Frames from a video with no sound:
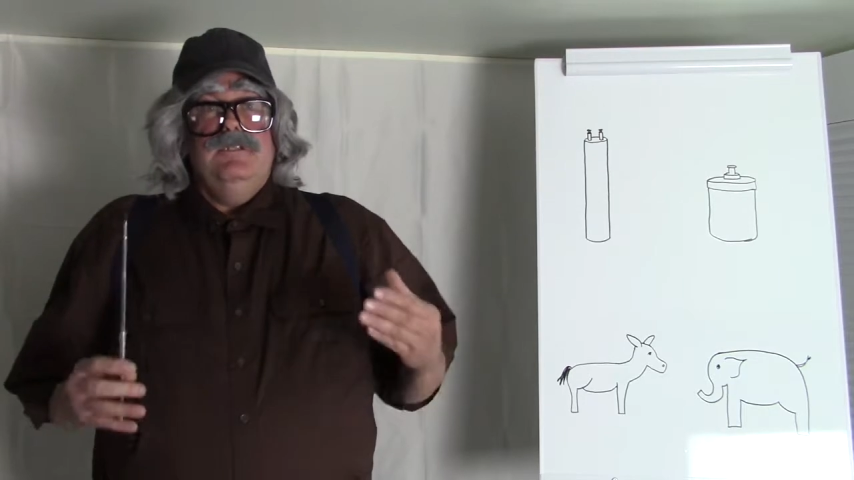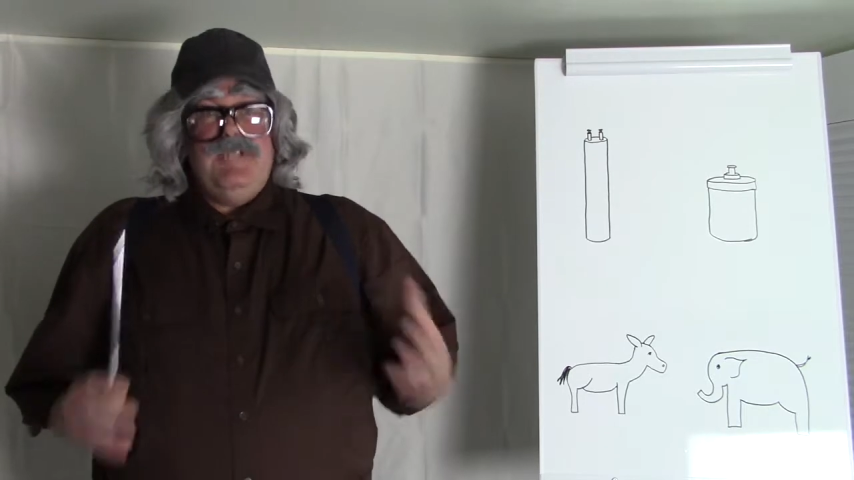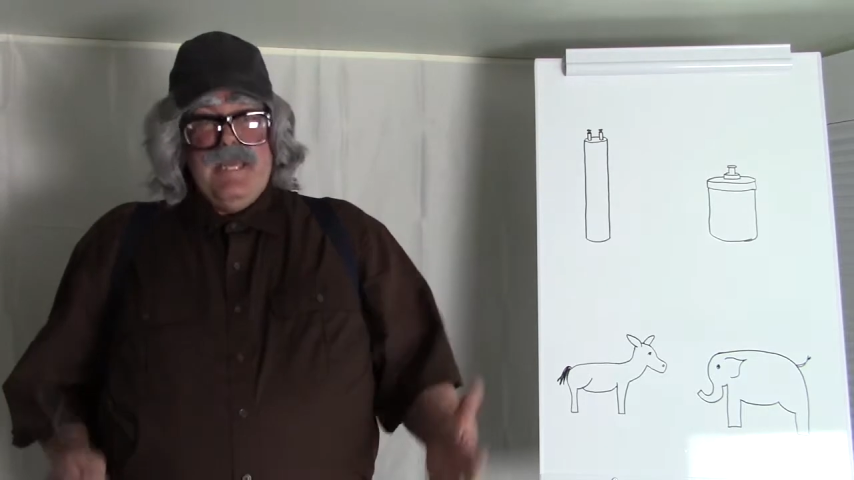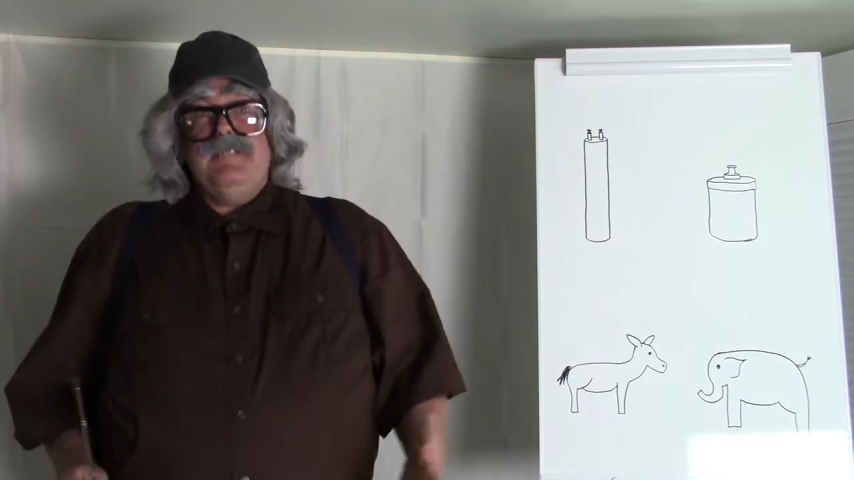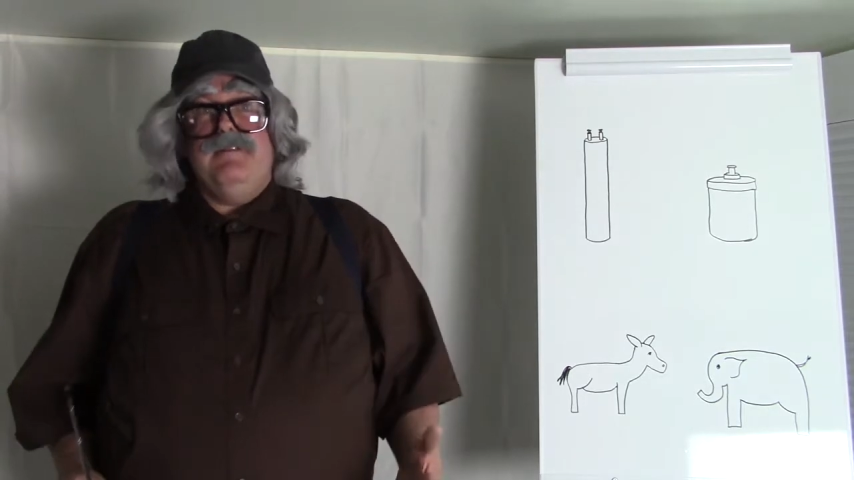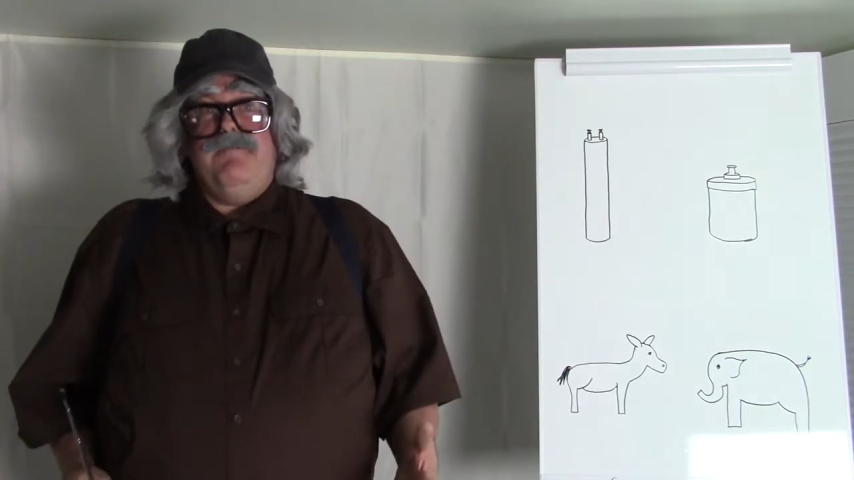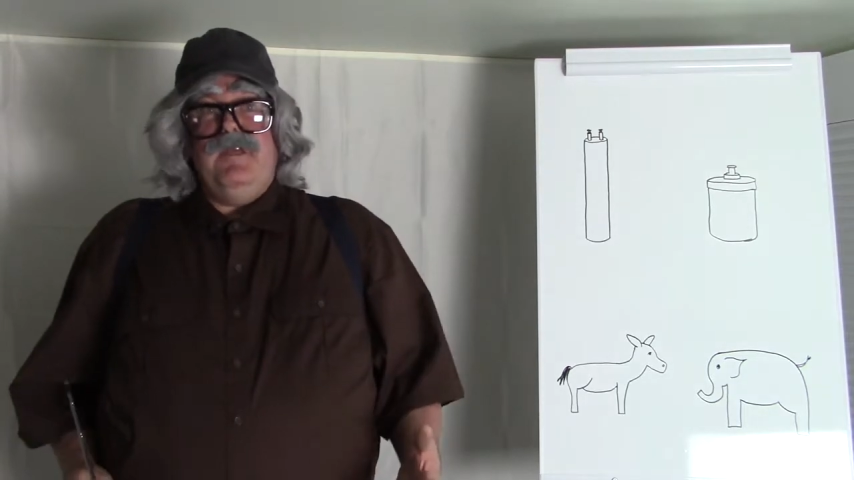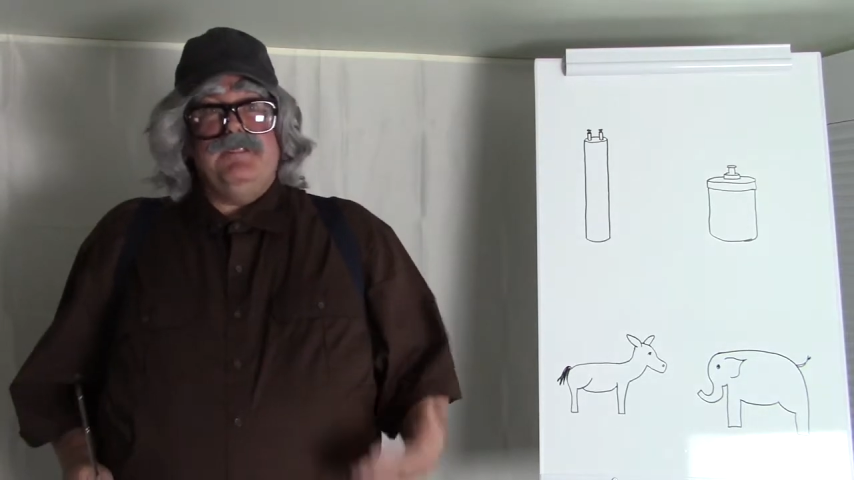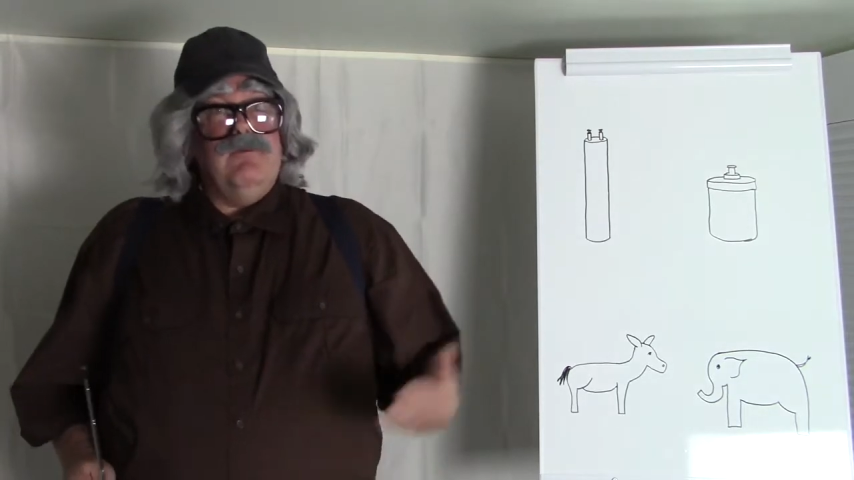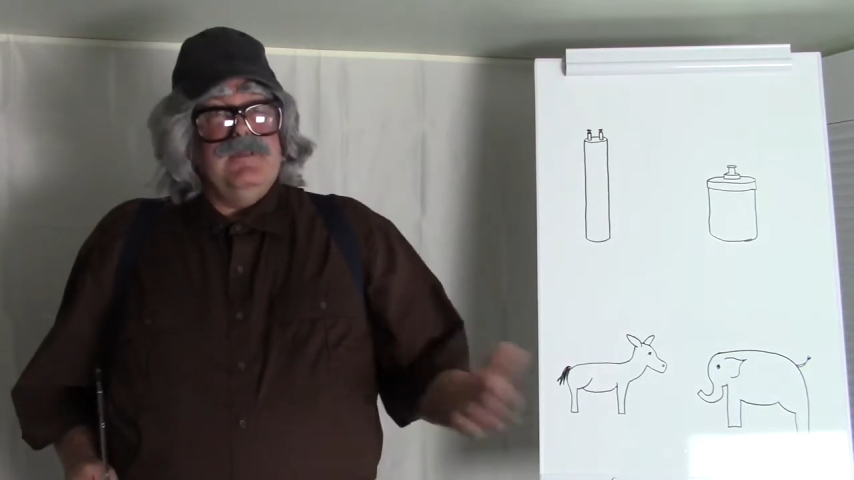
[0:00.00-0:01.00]
change the
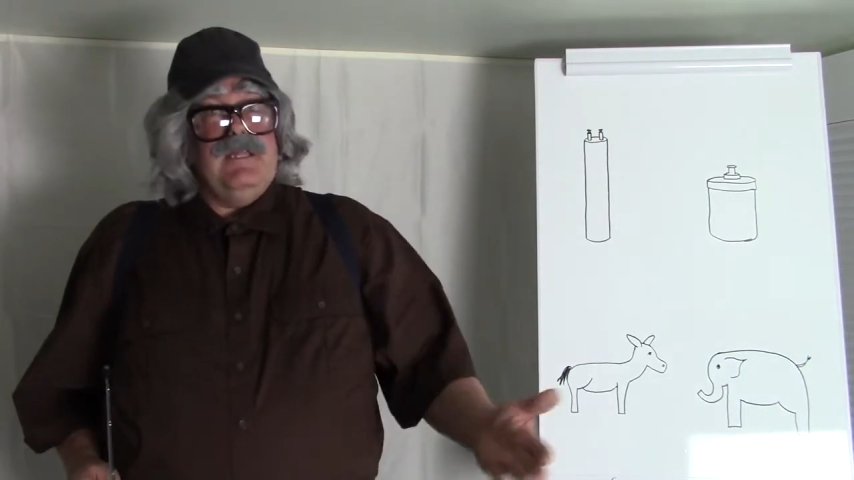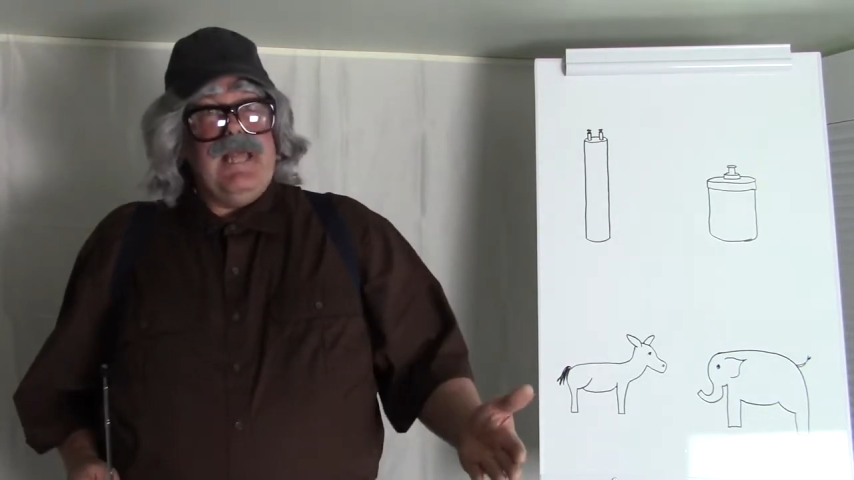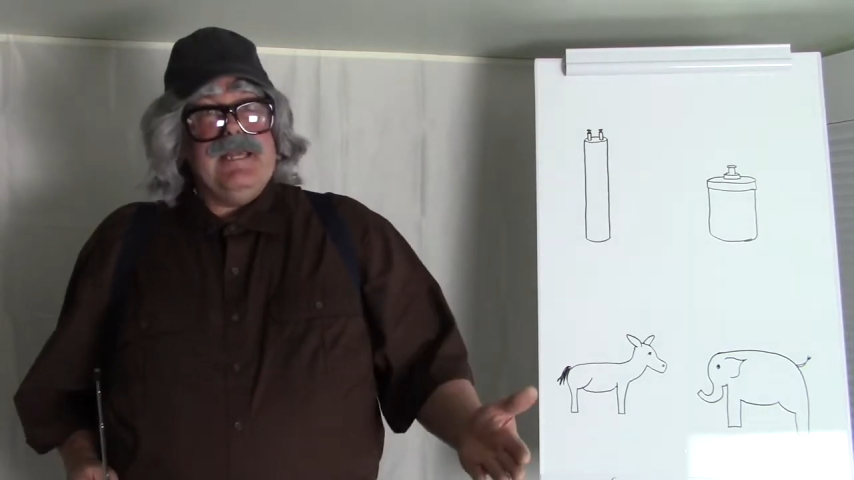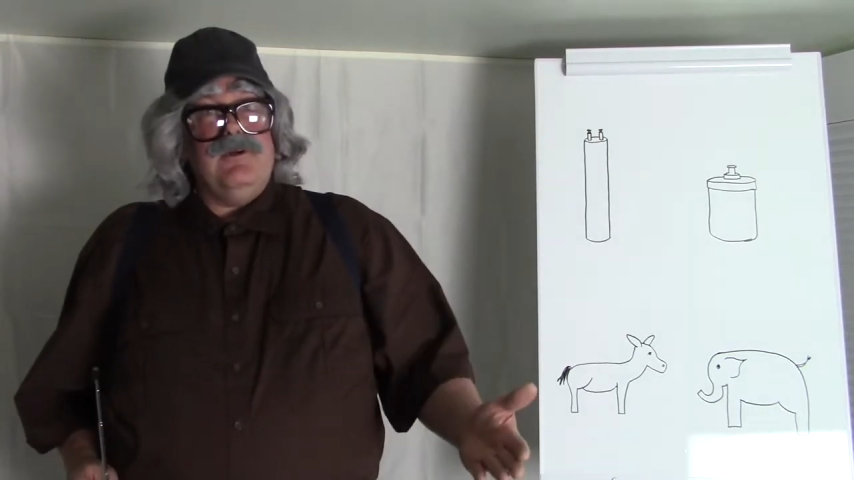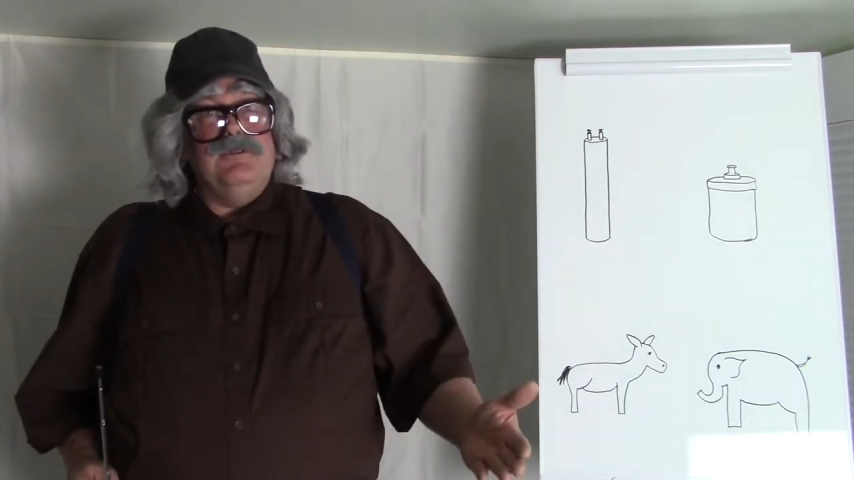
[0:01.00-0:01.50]
filter when the light